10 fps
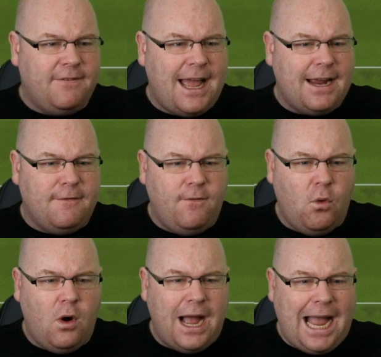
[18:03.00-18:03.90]
flank
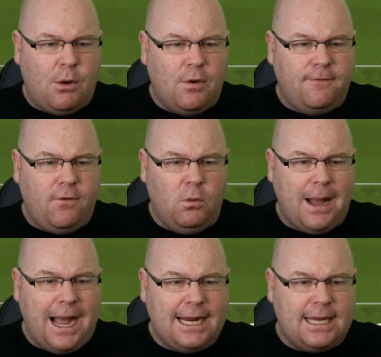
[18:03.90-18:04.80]
for our
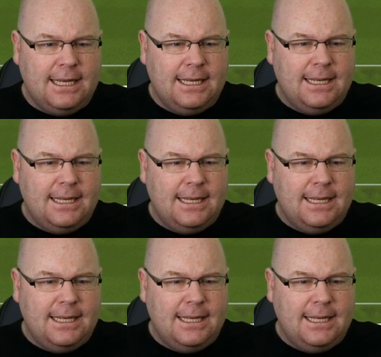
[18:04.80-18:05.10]
fullback.